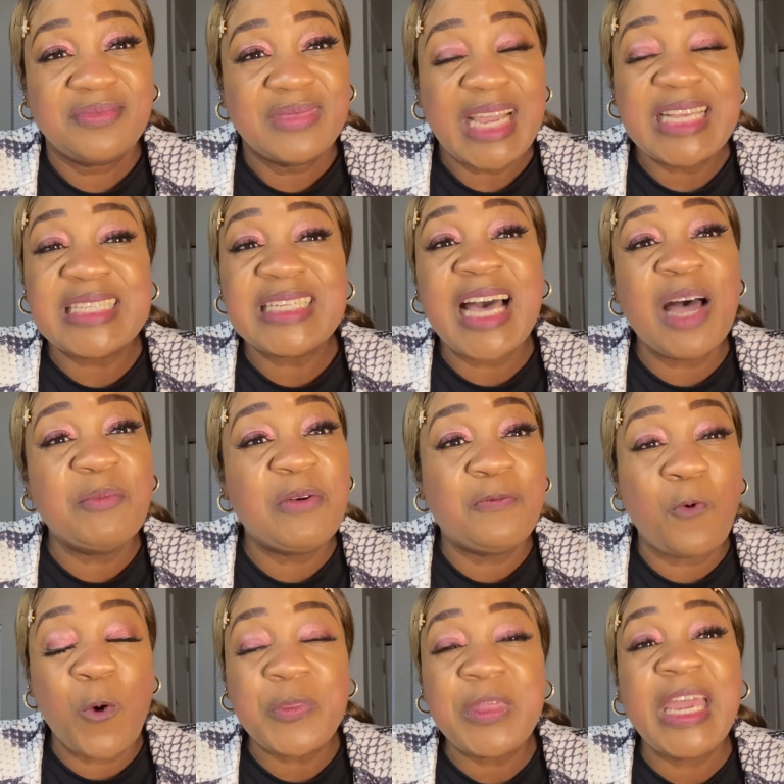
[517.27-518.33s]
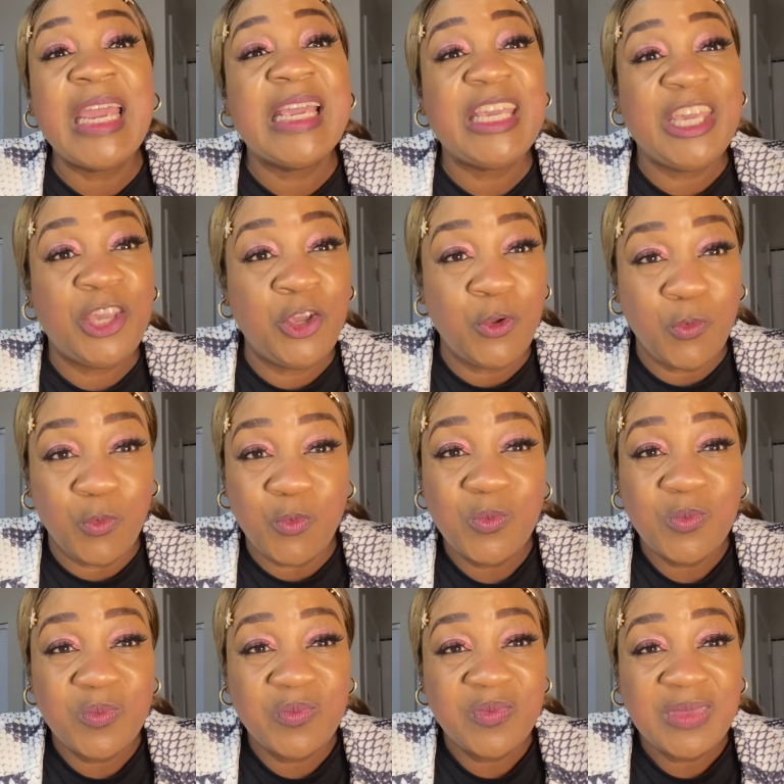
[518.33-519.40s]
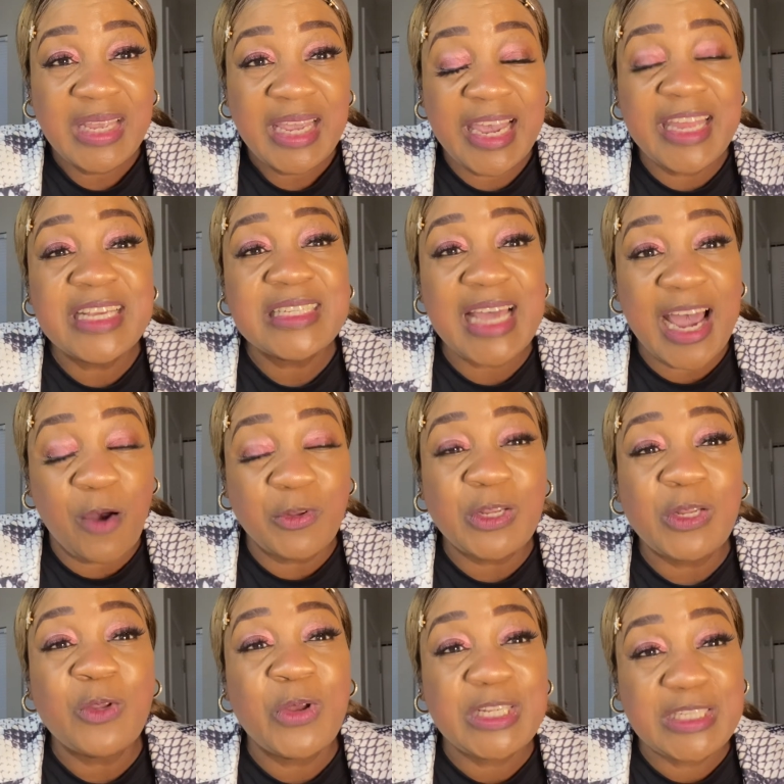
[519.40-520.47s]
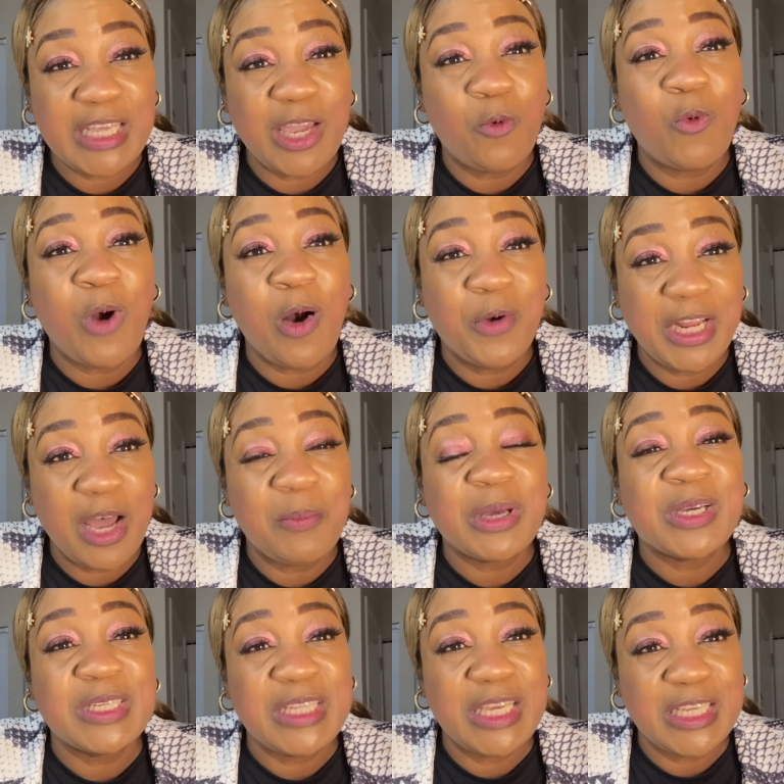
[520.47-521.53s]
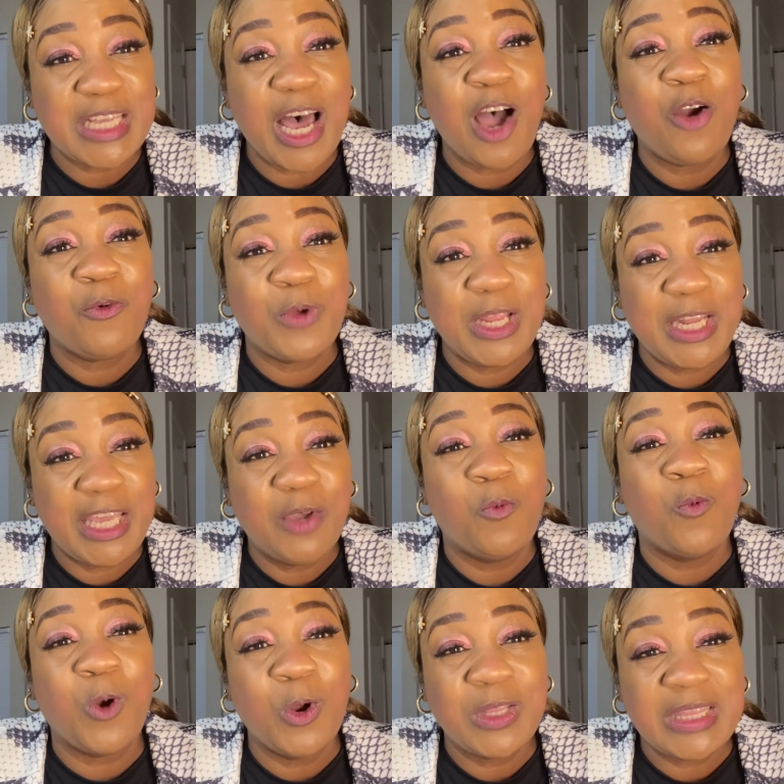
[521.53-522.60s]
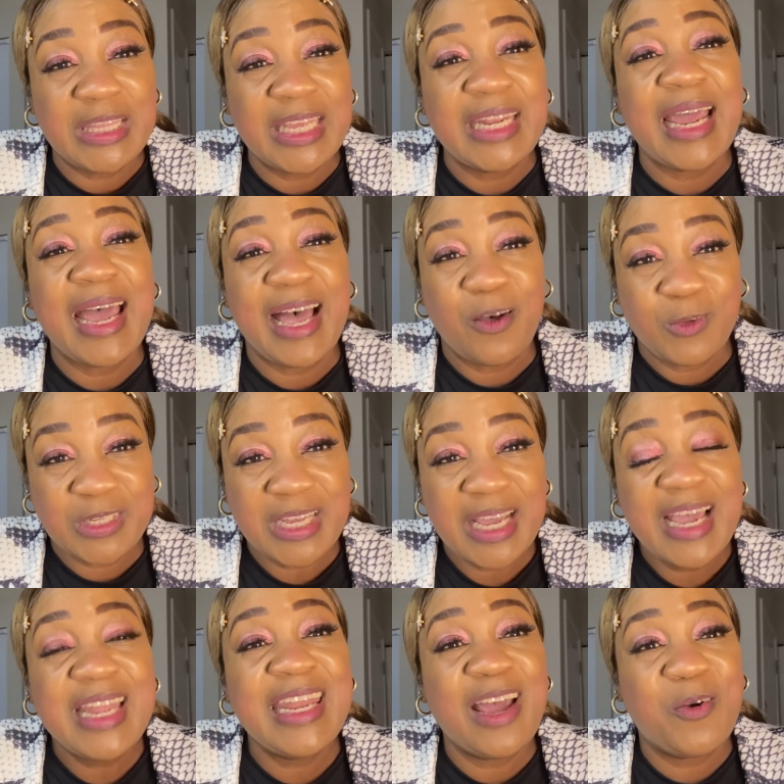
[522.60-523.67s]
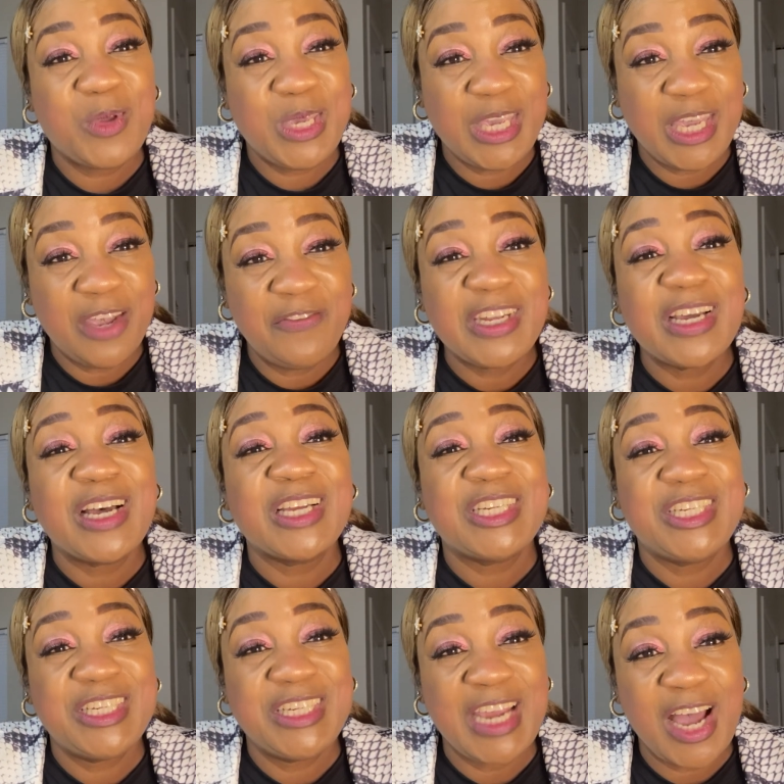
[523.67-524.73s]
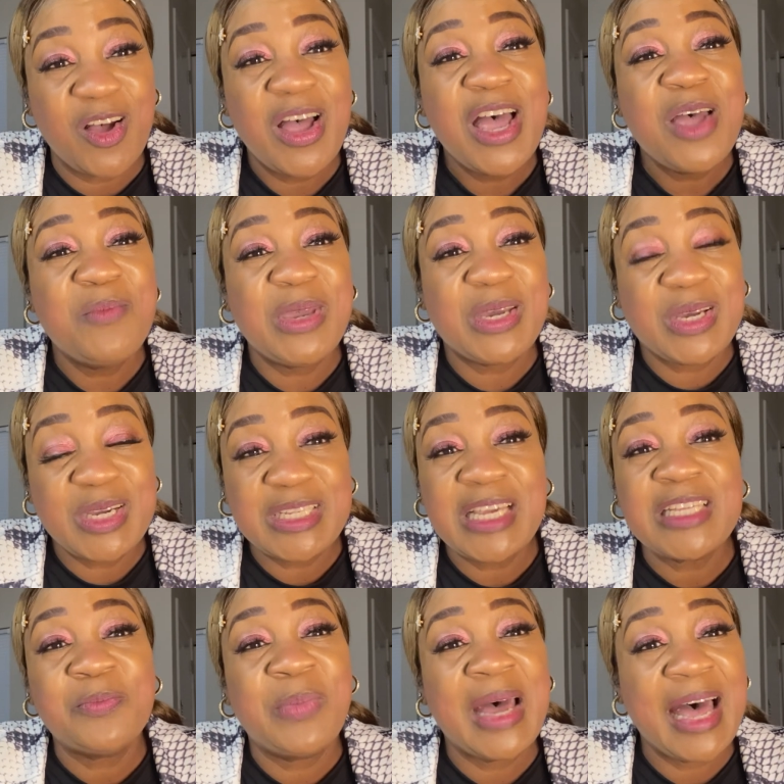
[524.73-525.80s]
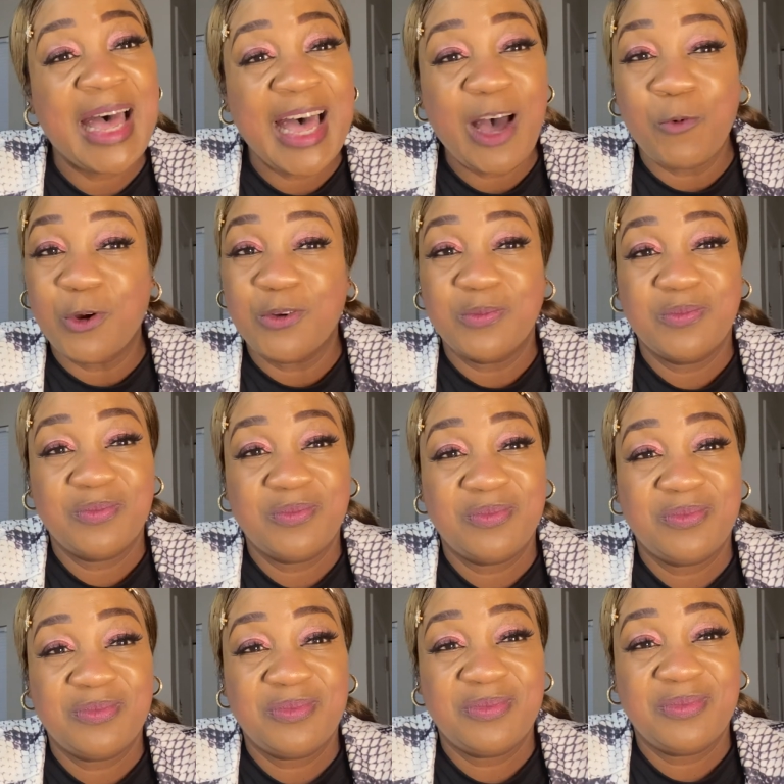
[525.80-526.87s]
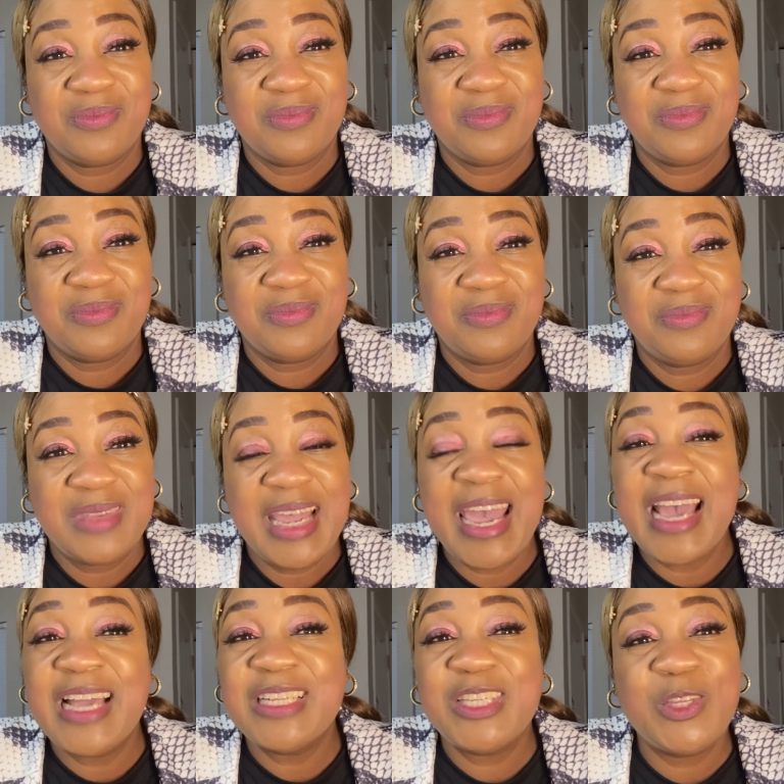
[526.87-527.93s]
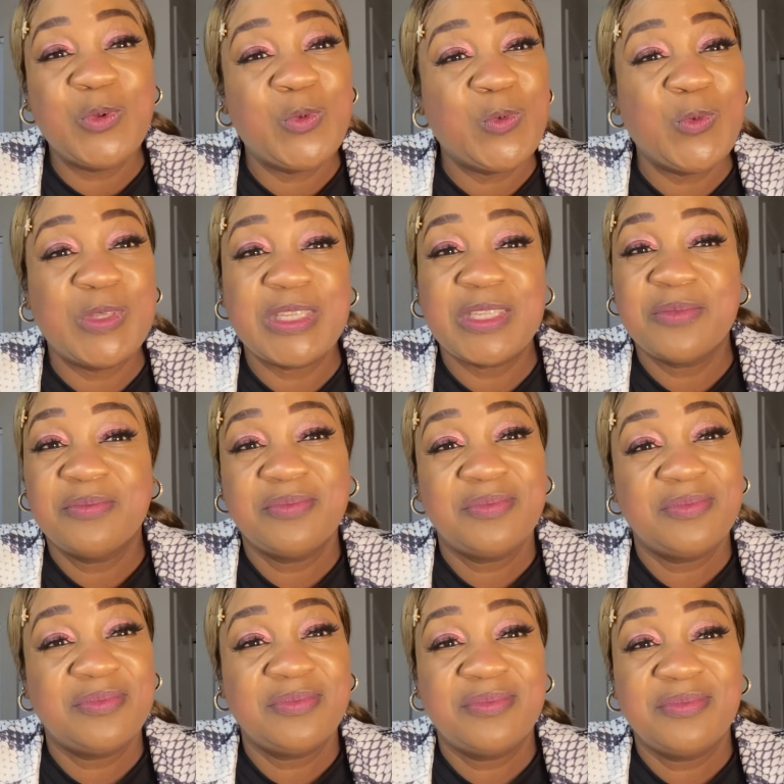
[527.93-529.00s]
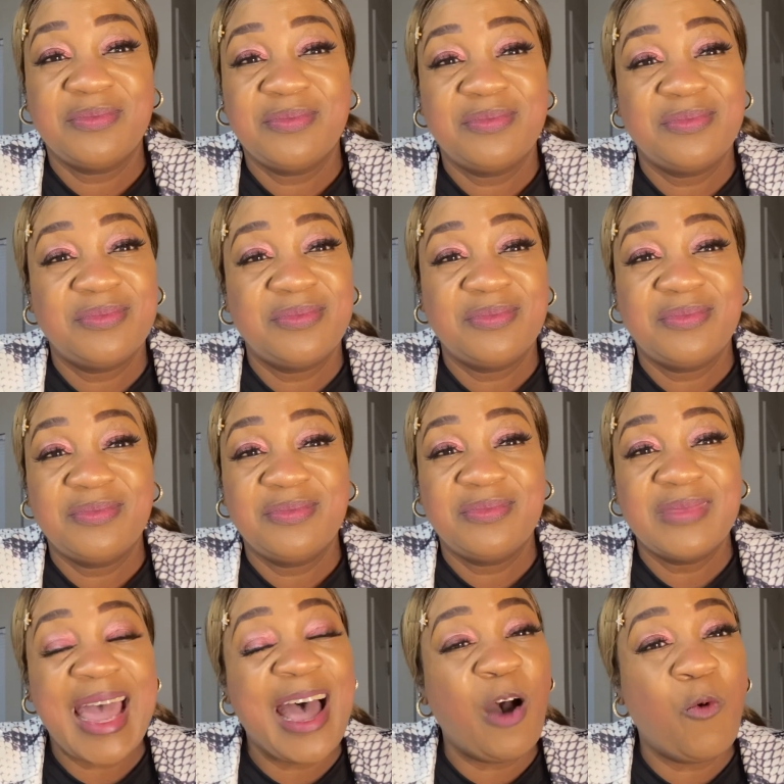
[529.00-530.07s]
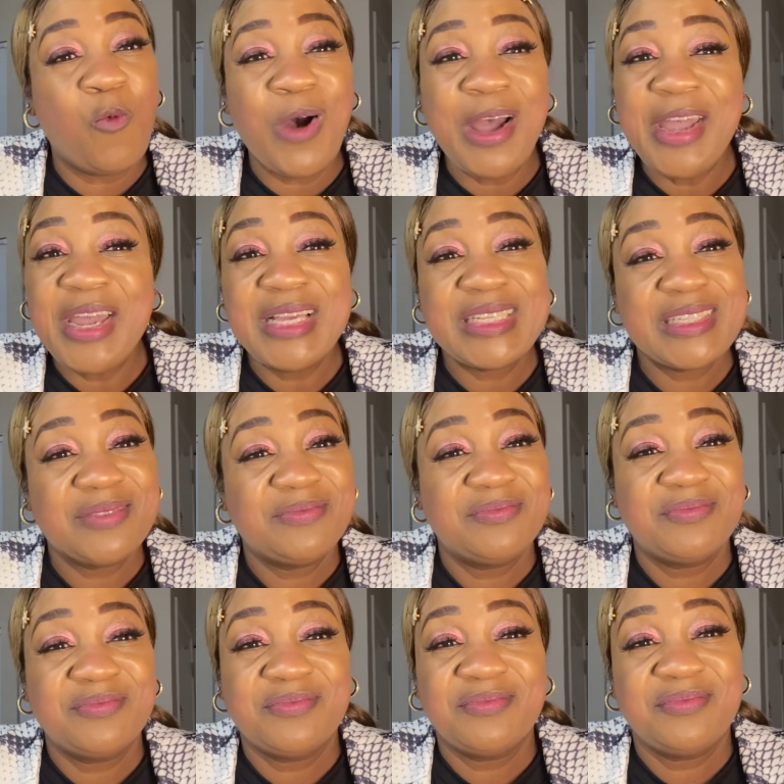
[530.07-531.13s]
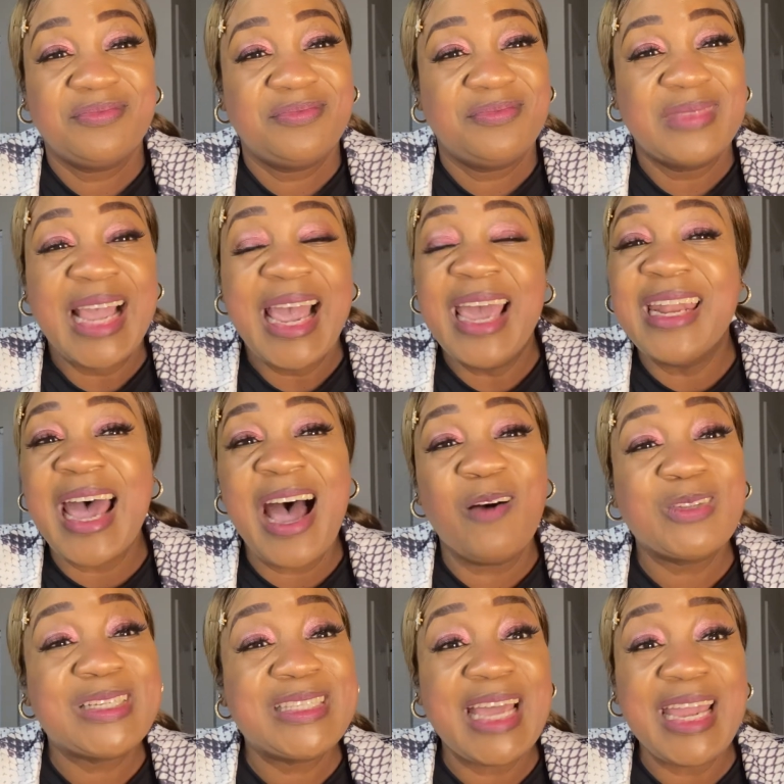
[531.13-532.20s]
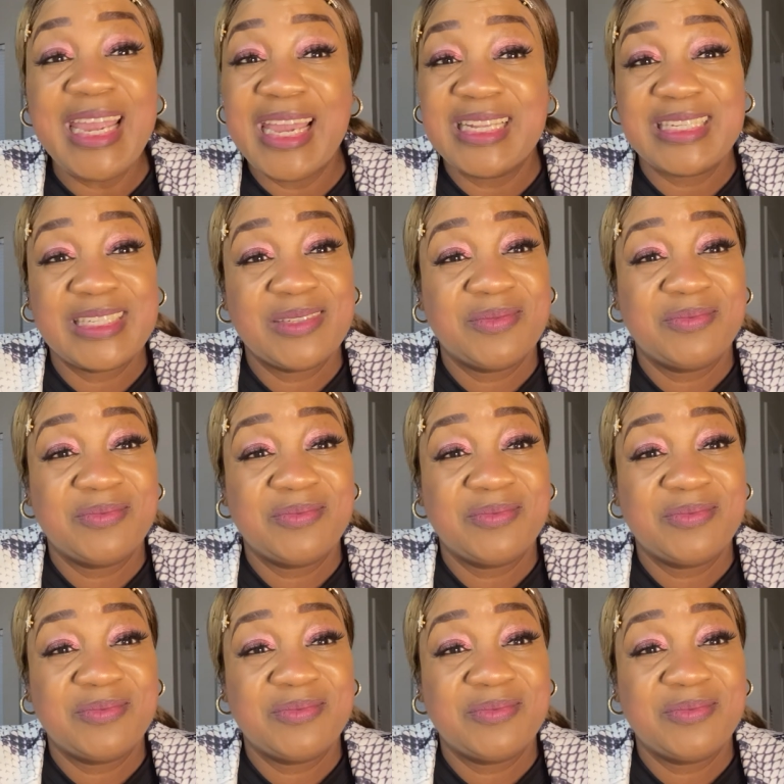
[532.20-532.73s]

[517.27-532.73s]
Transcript: is coming forth in you in this hour. The Lord is saying, walk it out, because he has already worked it out. Now give it a shout, because his power exudes, outweighs, and outstands